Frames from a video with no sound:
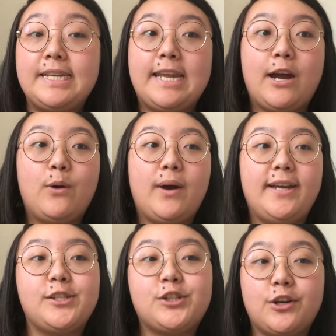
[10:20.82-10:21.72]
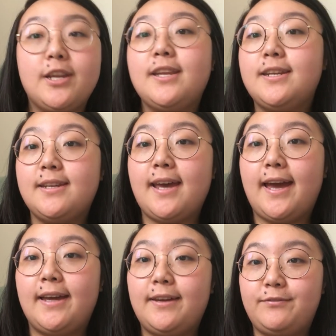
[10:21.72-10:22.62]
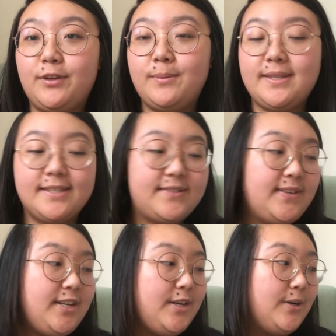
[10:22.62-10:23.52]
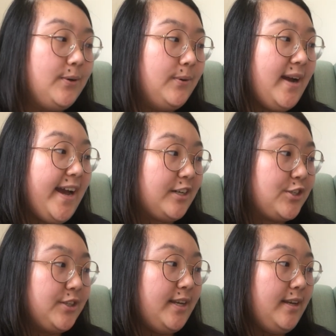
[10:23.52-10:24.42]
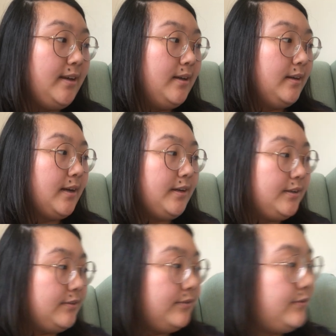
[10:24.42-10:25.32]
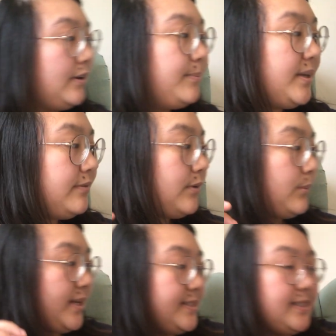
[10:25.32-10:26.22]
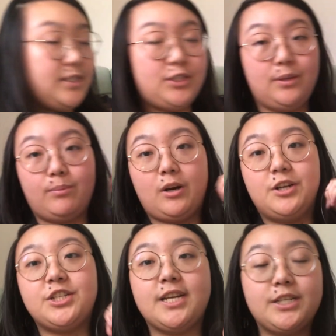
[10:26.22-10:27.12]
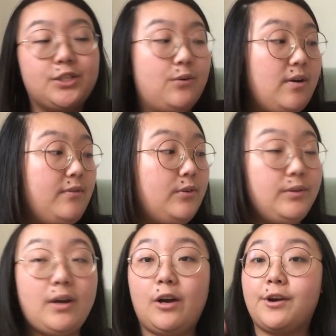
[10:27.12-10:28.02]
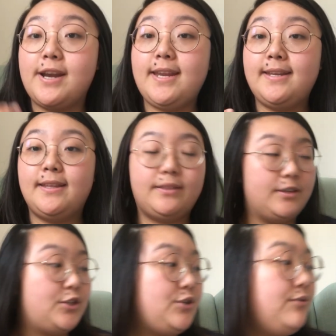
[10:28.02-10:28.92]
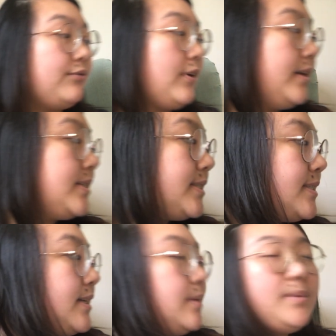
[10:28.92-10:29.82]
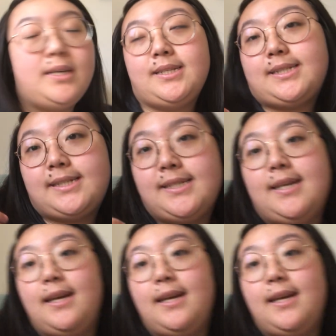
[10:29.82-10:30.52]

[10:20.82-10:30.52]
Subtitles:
Now, I started filming this video actually kind of a bit of a ways into the project, so I've already knit the two fronts because